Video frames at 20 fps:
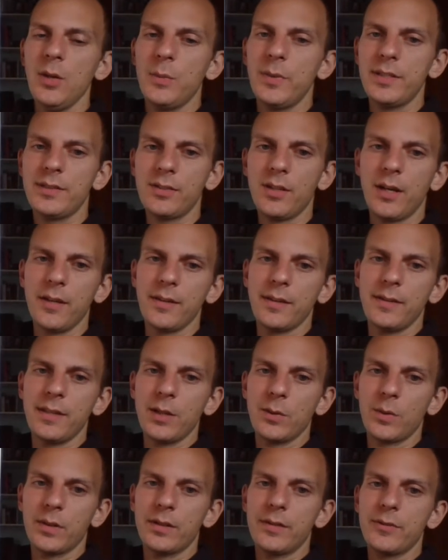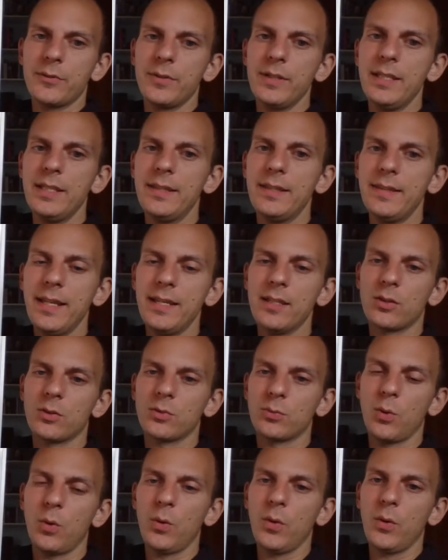we saw that there were three theta
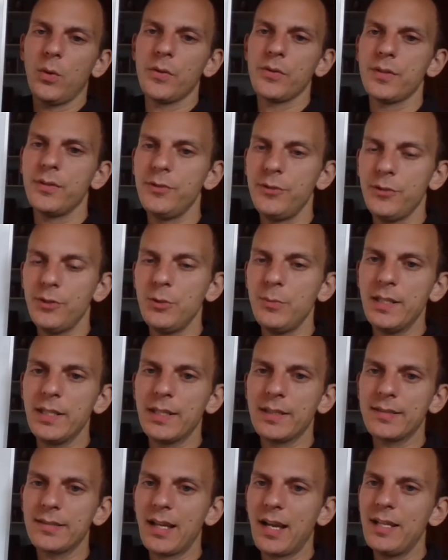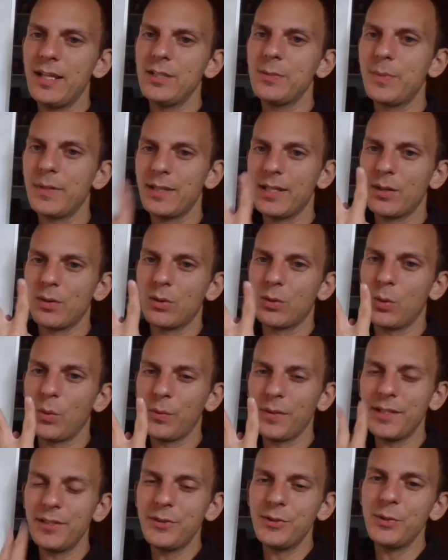roles to be assigned, but there were
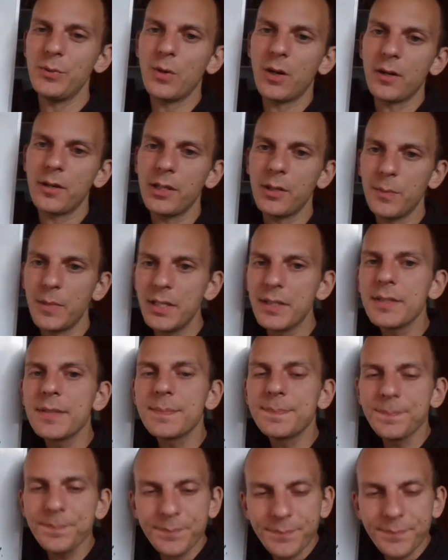only two arguments.